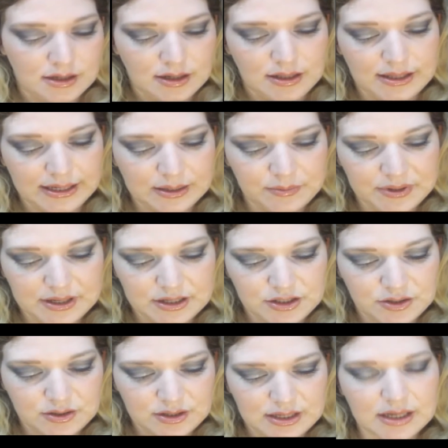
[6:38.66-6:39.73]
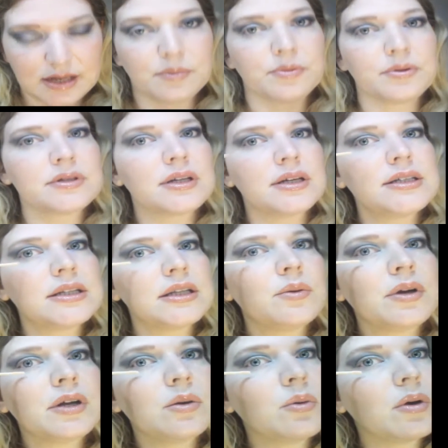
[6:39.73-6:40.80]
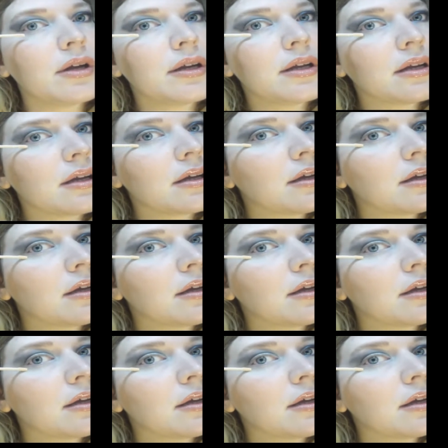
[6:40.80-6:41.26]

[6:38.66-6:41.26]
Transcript: I like it because you can get it precisely where you want it,